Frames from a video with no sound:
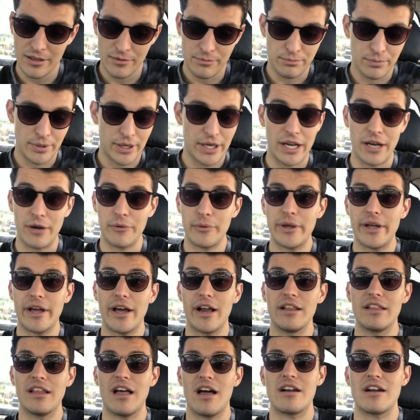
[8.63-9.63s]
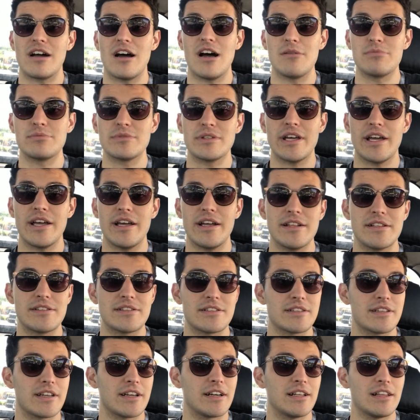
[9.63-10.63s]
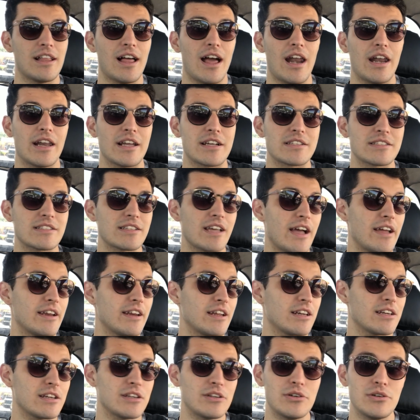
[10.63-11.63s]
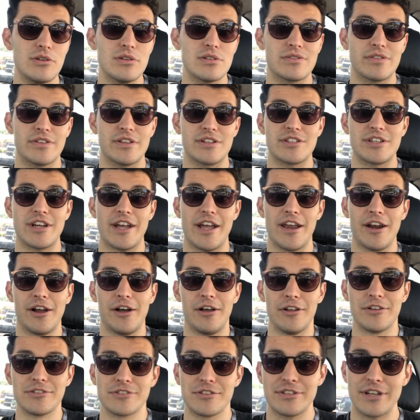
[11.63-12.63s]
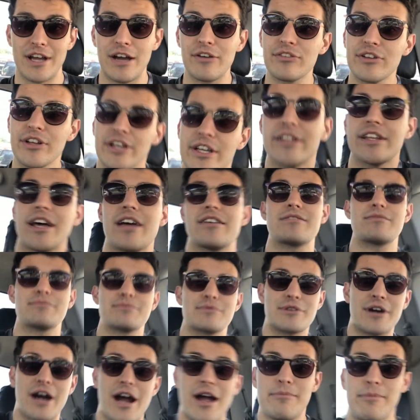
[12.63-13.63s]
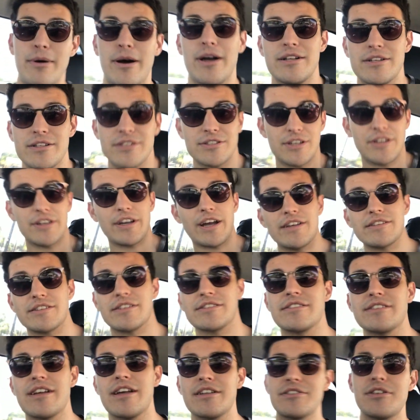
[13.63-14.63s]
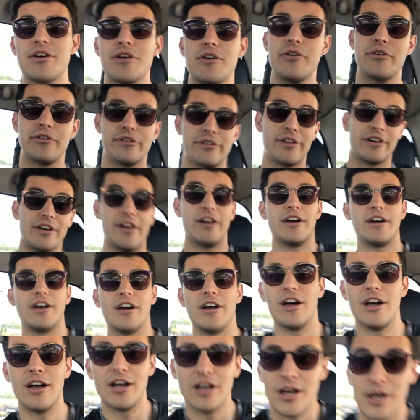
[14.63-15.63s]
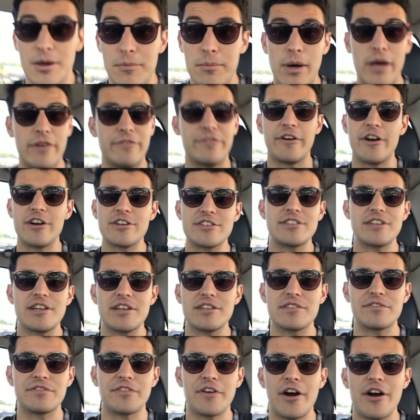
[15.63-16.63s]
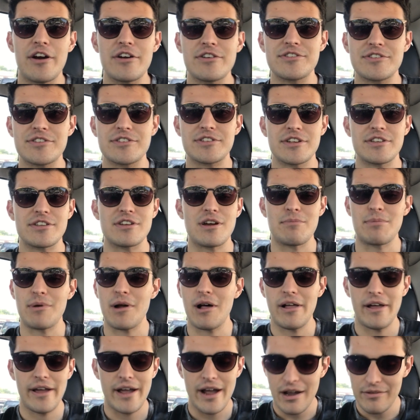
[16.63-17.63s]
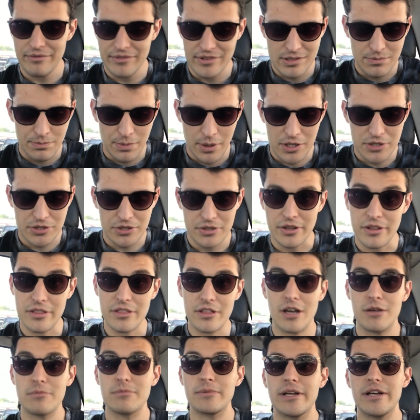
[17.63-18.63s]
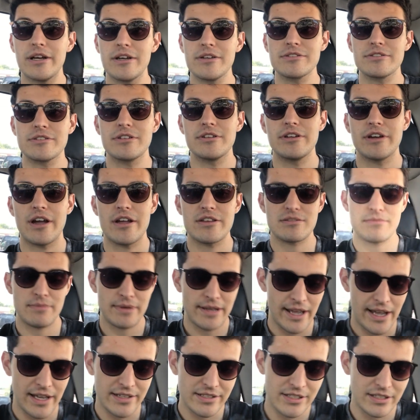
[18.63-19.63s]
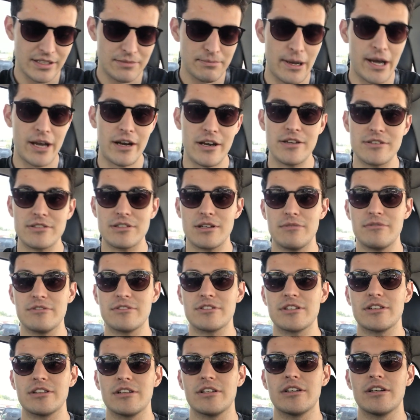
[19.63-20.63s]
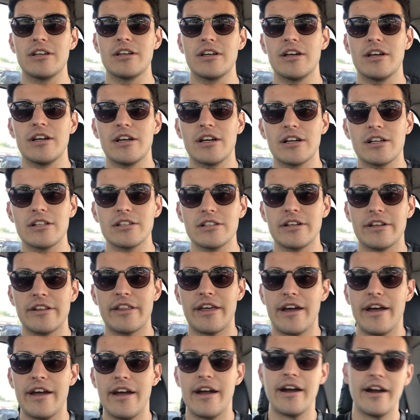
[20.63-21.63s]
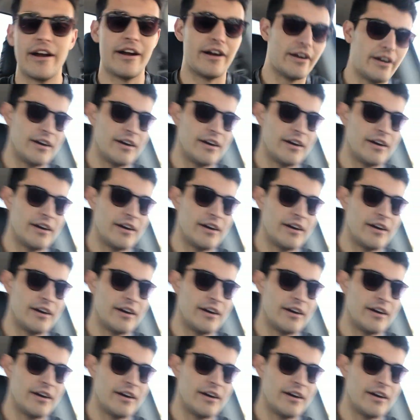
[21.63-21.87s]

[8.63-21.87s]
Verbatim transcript: But we got a lot of updates and a lot of exciting news for the channel. So definitely hit that subscribe button so you guys can stay tuned. But first things first, because I'll probably have this picture in the thumbnail, so you guys will be asking about it. So I'm just gonna clear the air.